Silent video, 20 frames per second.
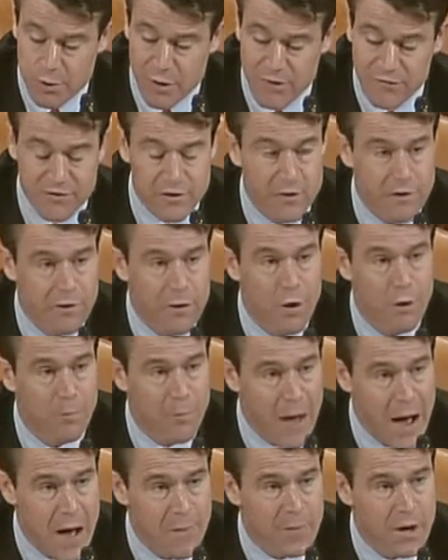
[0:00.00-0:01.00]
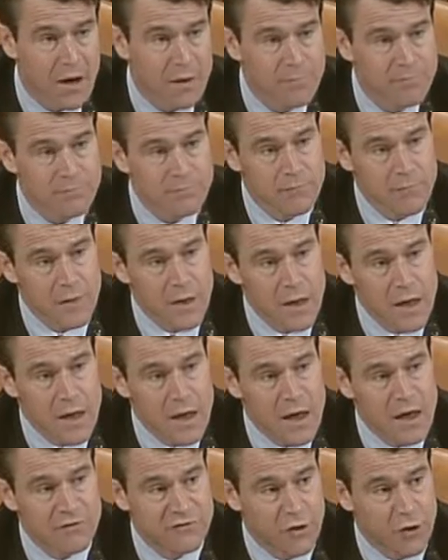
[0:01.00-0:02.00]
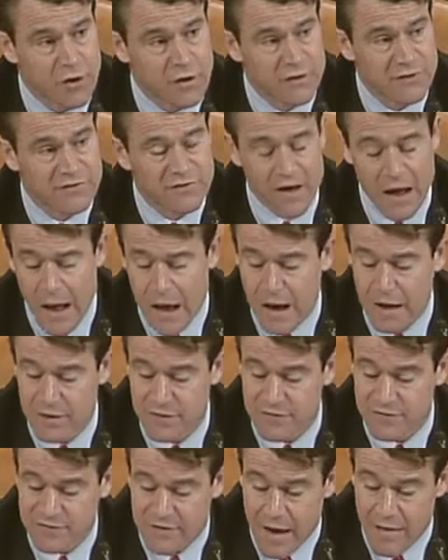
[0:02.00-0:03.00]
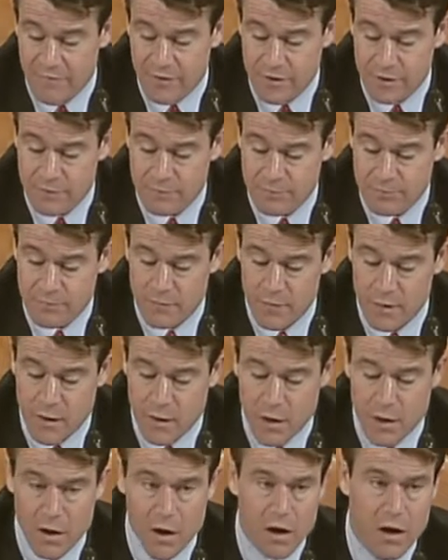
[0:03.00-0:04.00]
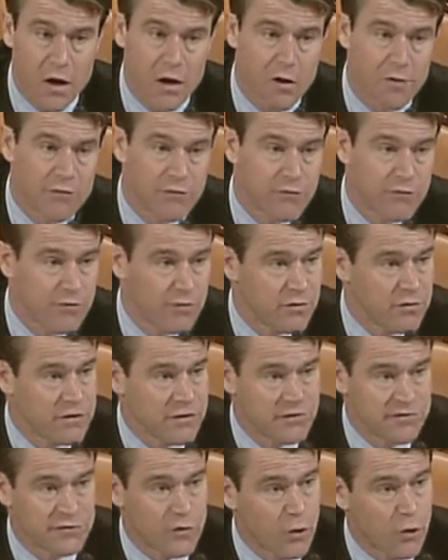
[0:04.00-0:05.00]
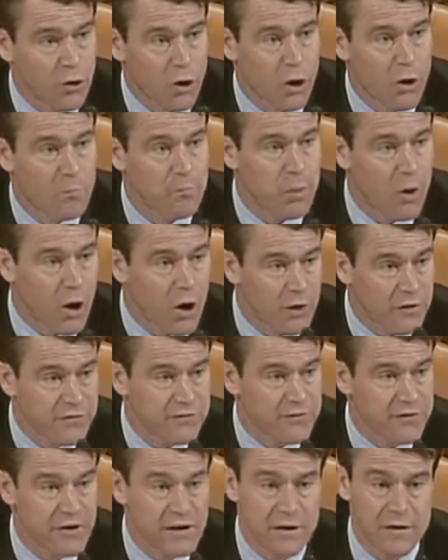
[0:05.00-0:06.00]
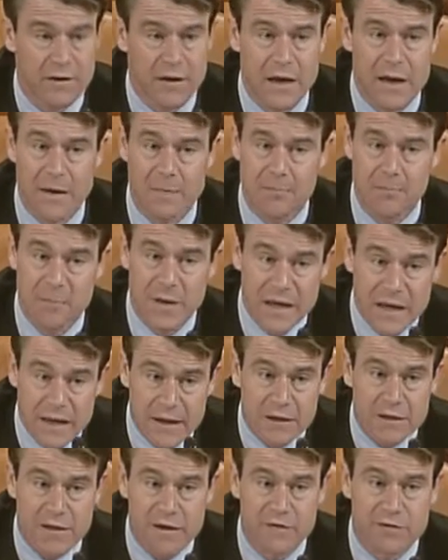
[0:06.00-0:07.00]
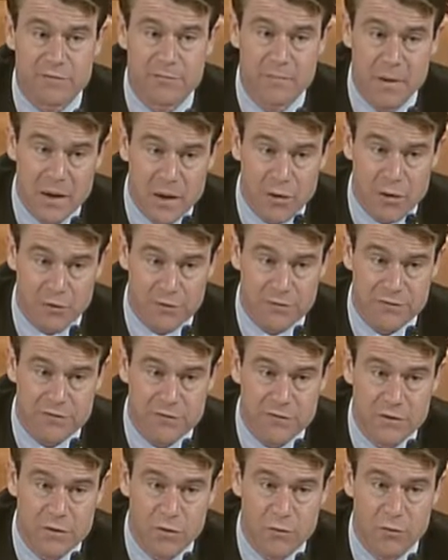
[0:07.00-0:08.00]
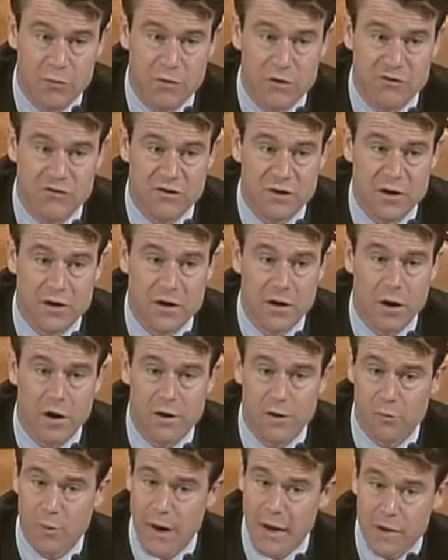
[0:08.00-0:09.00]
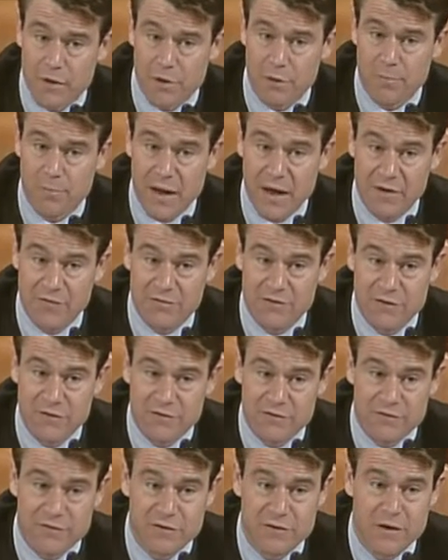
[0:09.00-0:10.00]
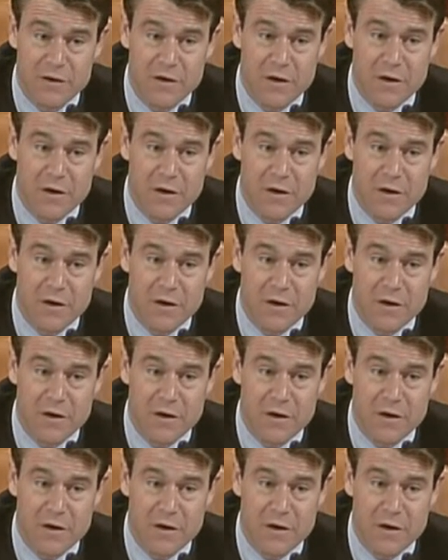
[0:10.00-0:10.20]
President Obama has already signed 7 of the so-called partisan and meaningless bills, which he on a regular basis